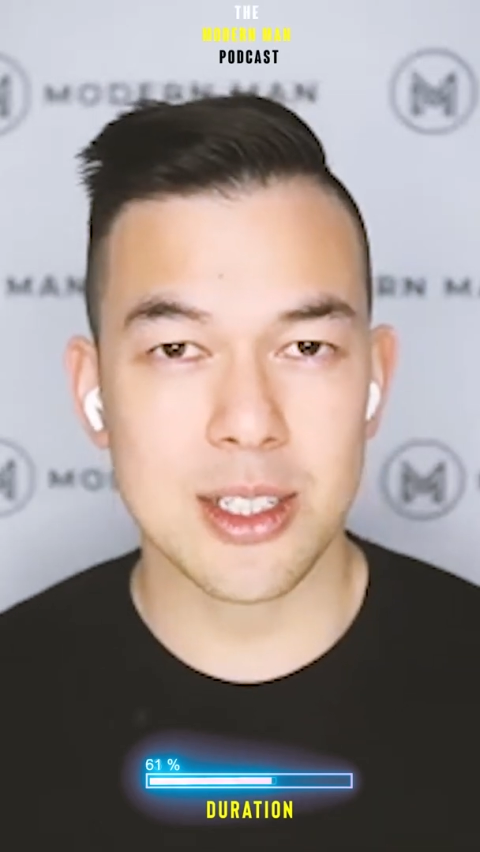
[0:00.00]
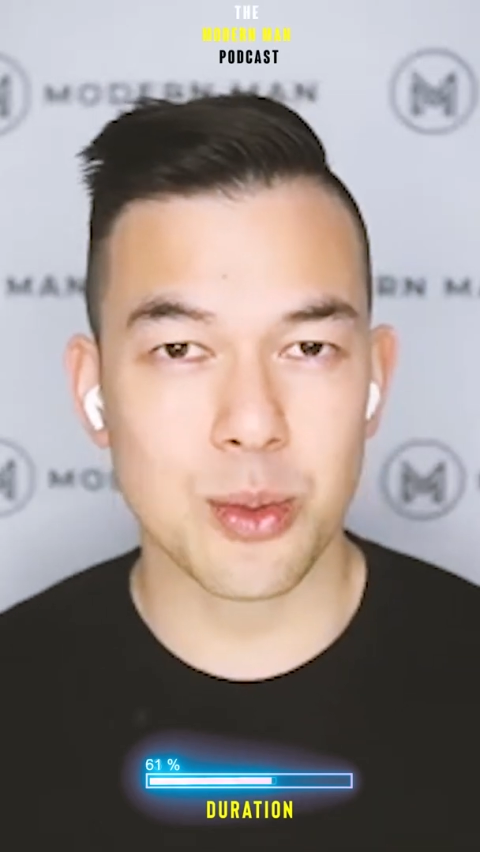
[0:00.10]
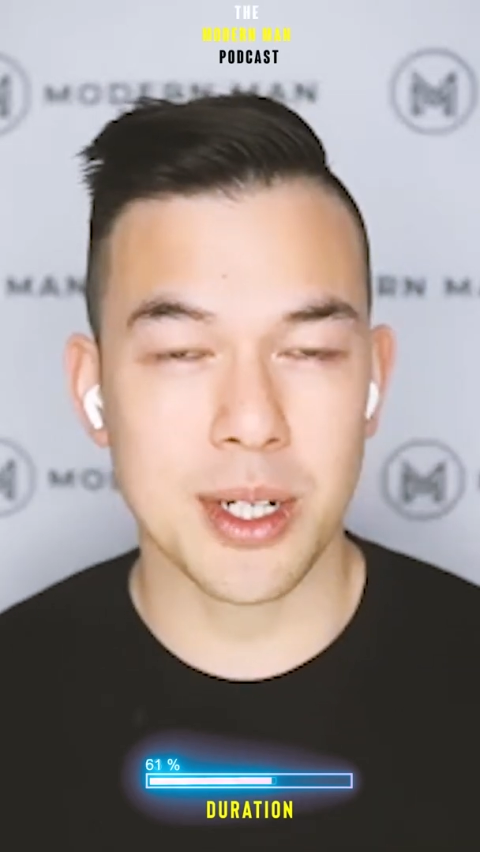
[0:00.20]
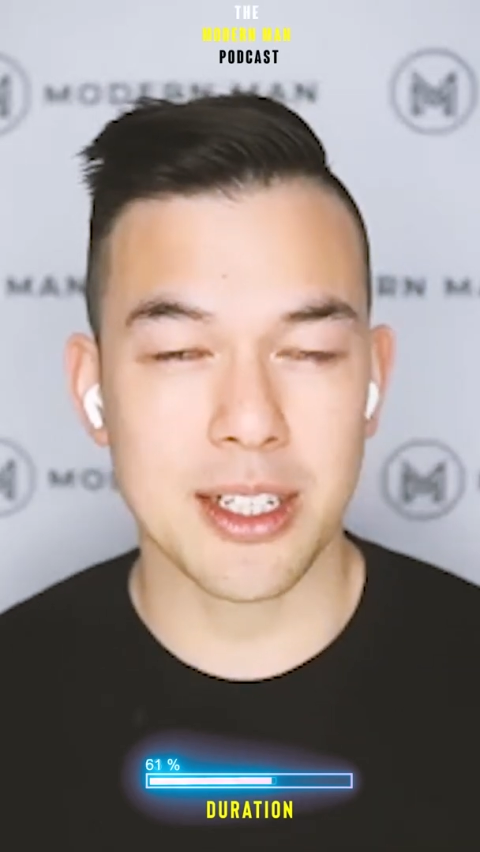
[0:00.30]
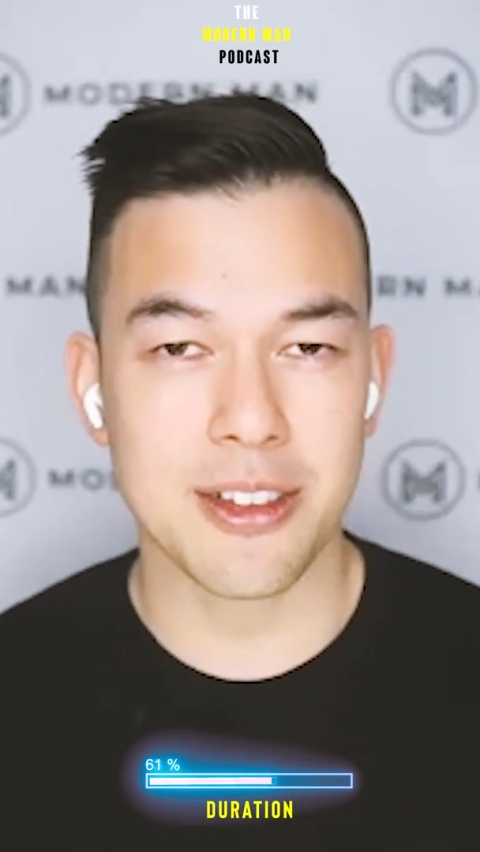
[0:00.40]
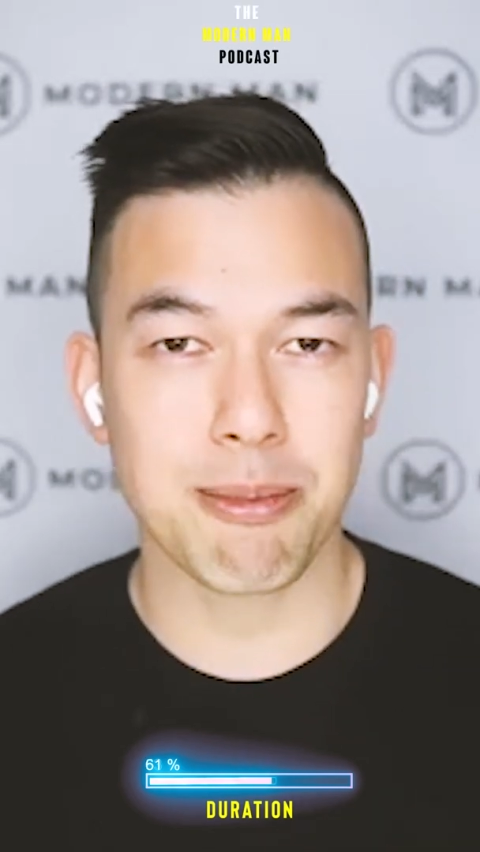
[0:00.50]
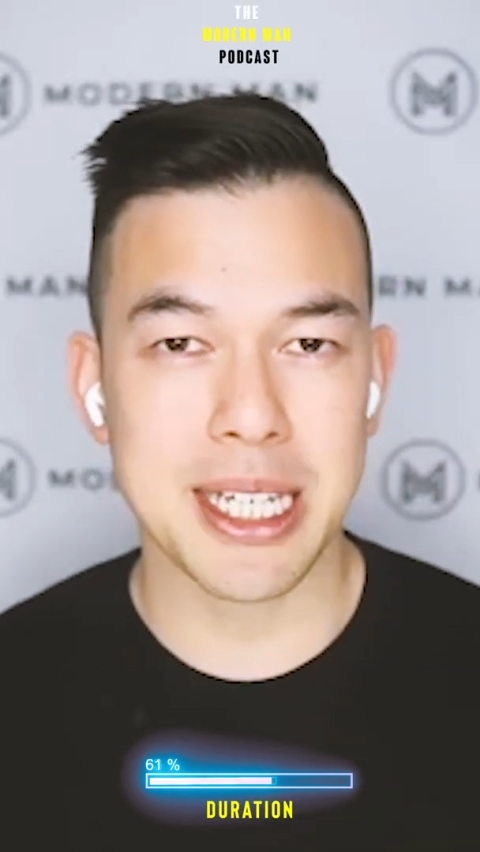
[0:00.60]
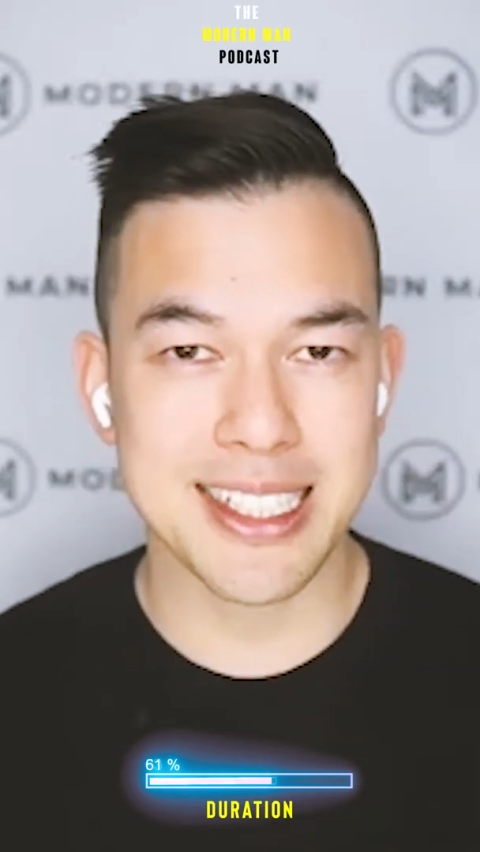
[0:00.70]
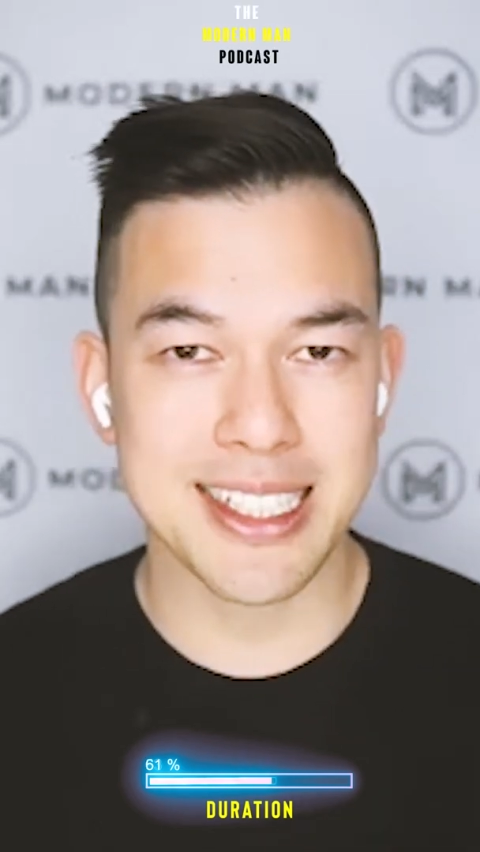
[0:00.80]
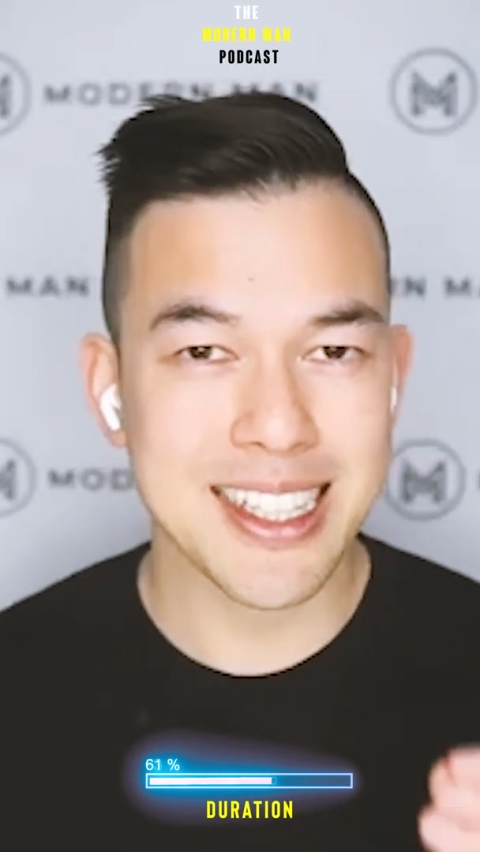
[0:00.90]
one of the
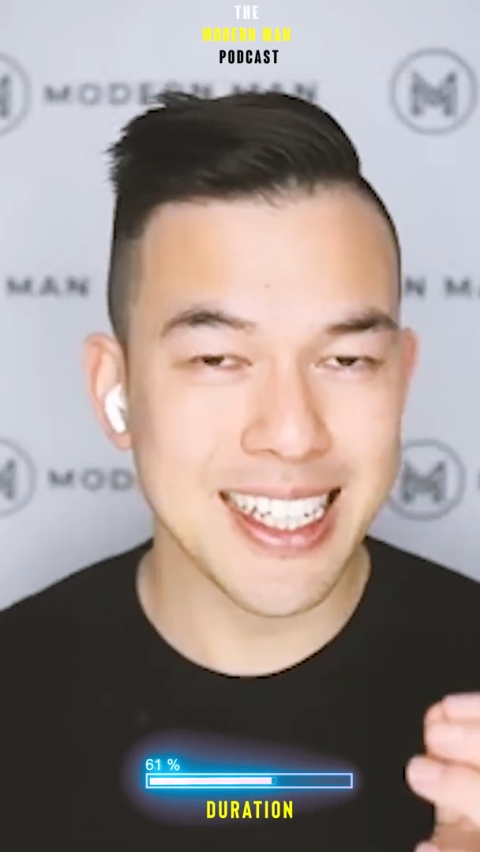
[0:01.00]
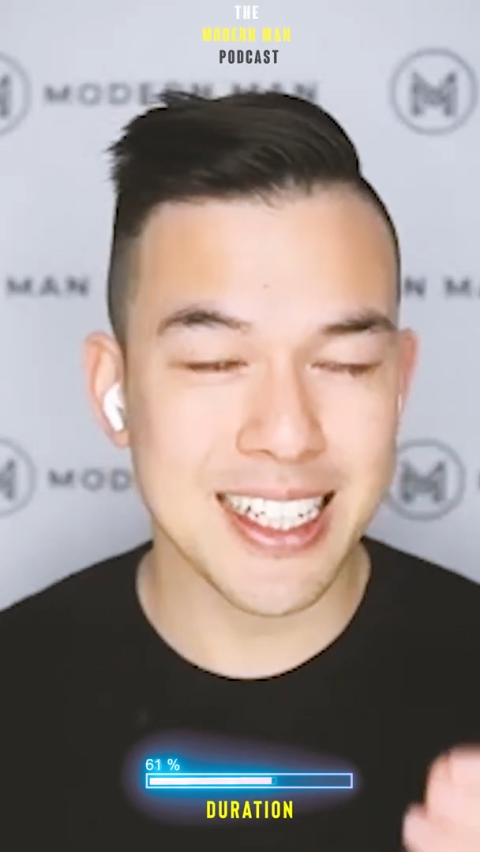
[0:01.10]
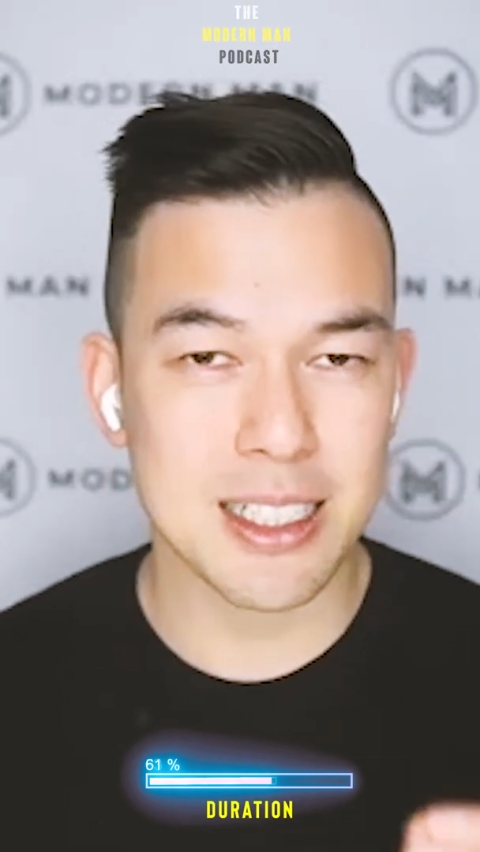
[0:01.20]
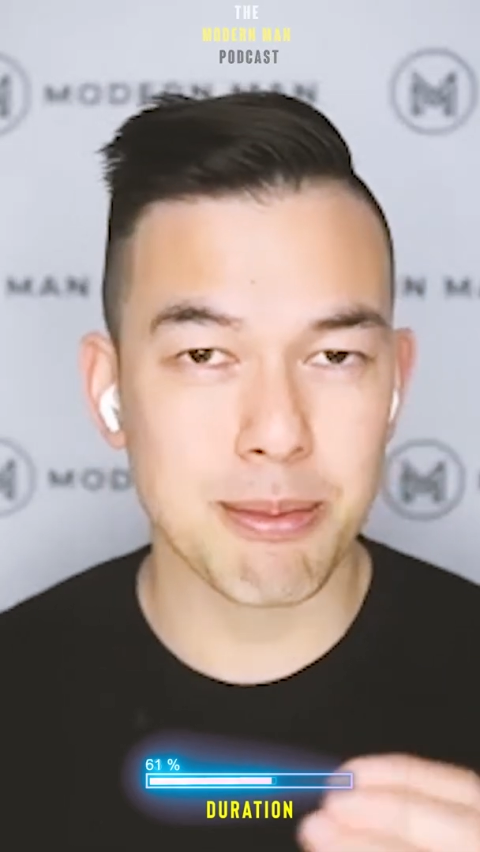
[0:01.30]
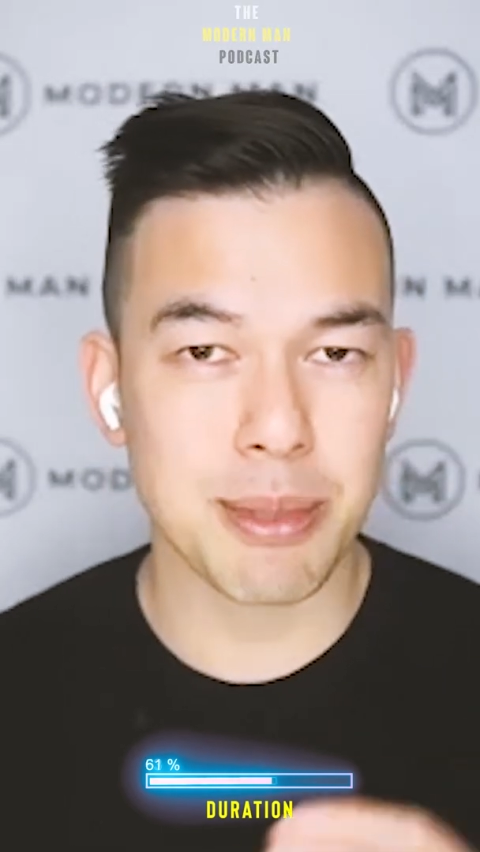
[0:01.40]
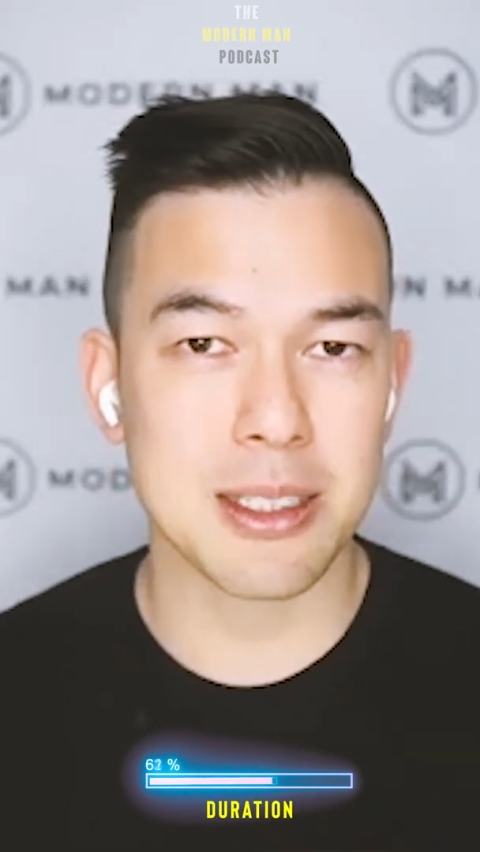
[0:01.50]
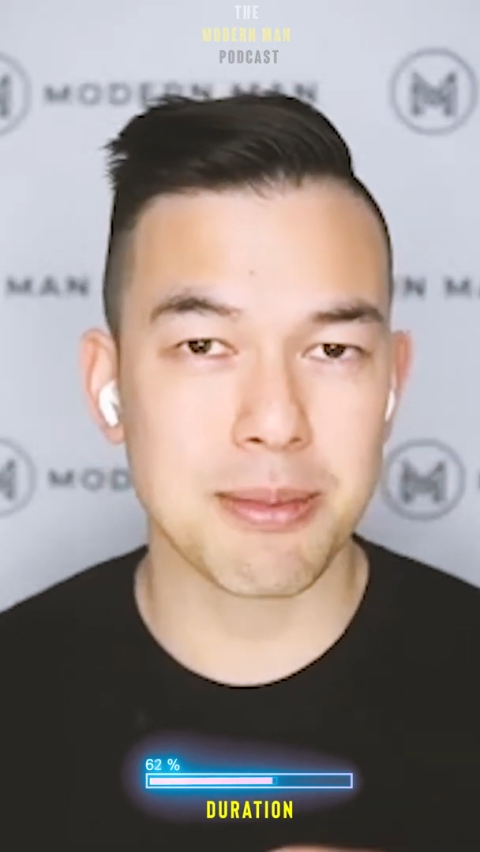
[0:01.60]
biggest things and biggest